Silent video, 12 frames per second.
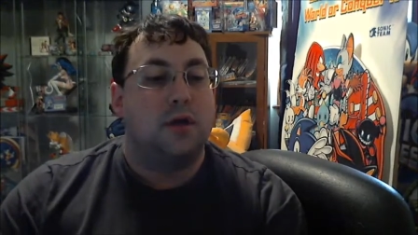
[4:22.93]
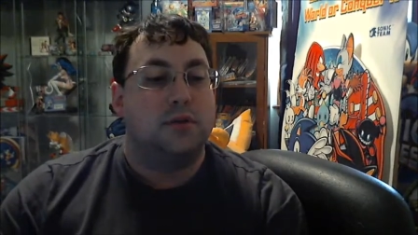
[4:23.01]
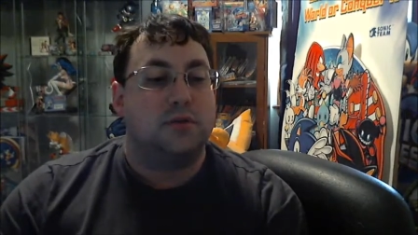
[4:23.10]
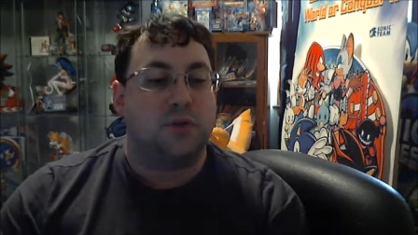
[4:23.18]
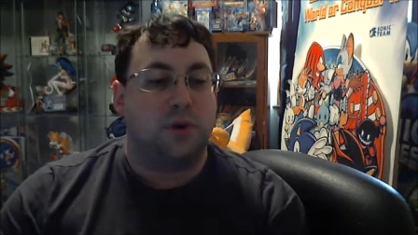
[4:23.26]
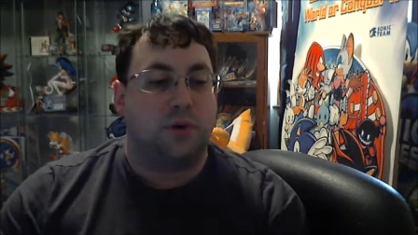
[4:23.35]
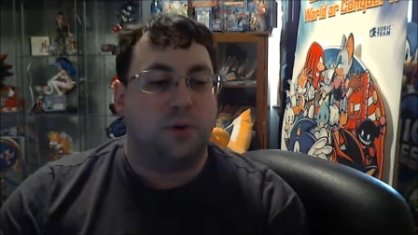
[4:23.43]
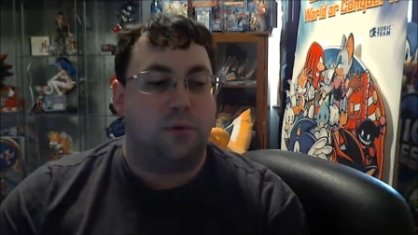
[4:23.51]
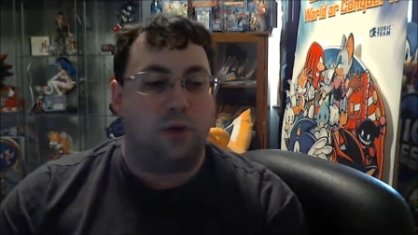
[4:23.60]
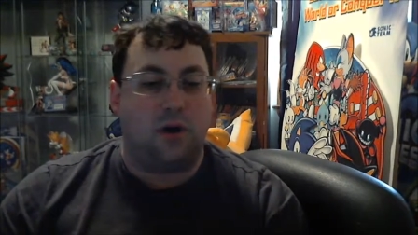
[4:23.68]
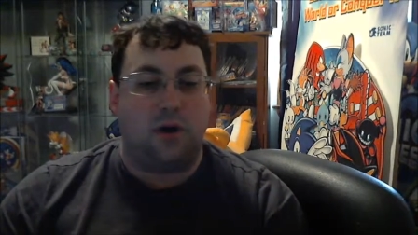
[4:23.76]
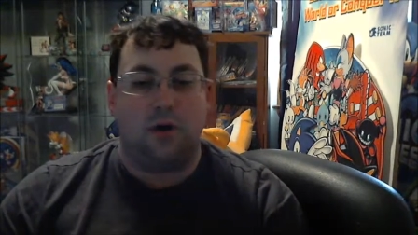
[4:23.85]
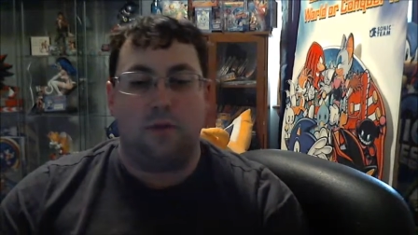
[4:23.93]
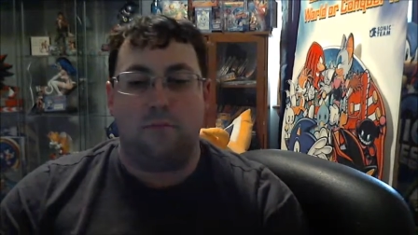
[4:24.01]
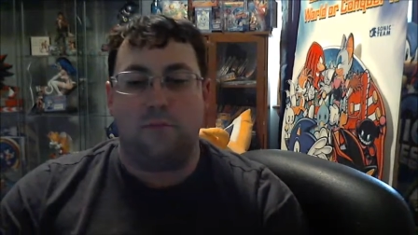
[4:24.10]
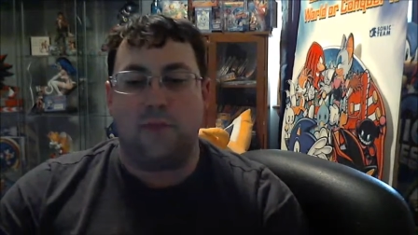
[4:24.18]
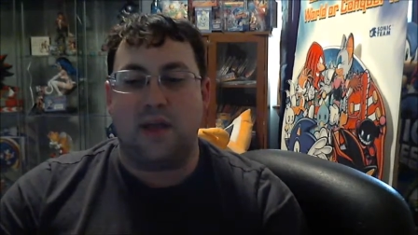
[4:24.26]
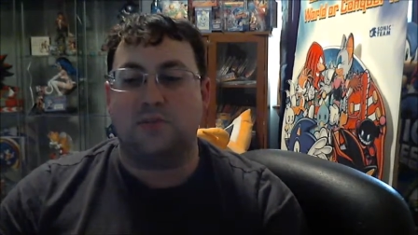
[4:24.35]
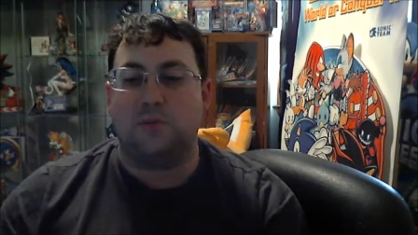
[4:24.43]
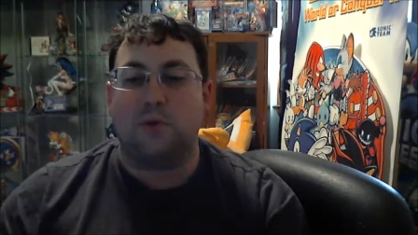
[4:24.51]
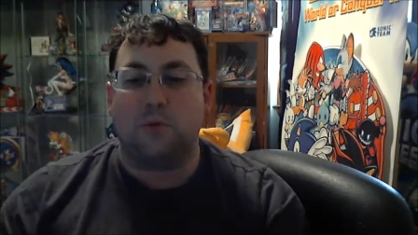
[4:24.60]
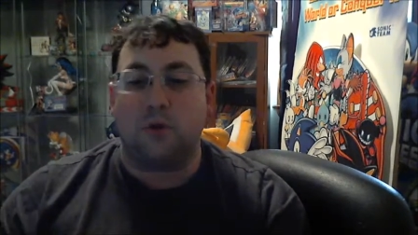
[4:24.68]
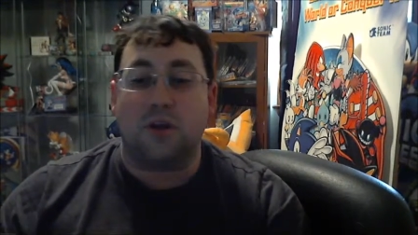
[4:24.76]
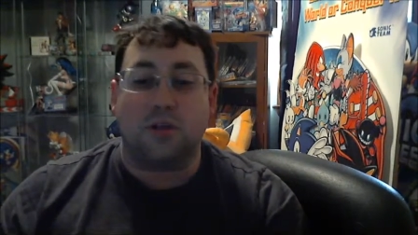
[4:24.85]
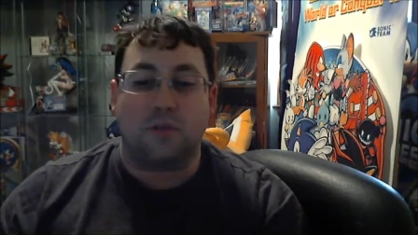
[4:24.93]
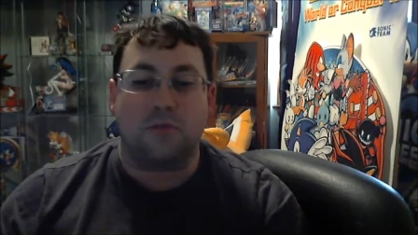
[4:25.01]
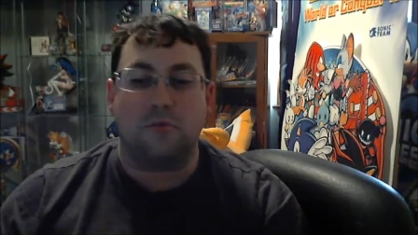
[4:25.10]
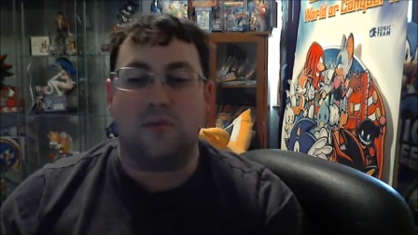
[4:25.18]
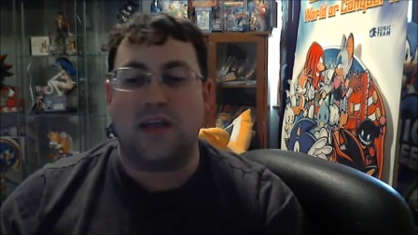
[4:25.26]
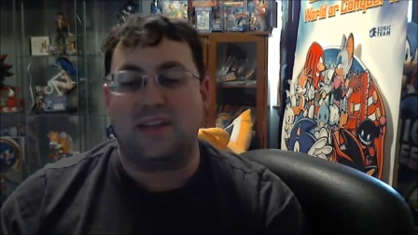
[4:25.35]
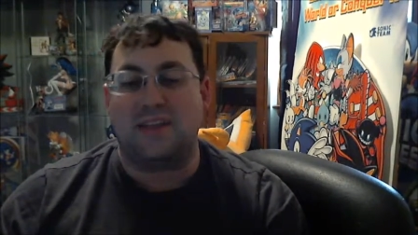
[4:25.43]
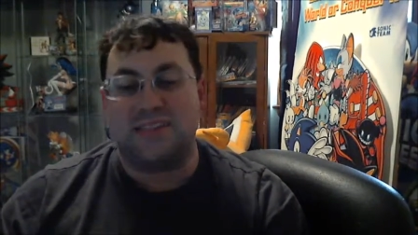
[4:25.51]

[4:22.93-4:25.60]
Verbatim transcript: So um, as we were working through that,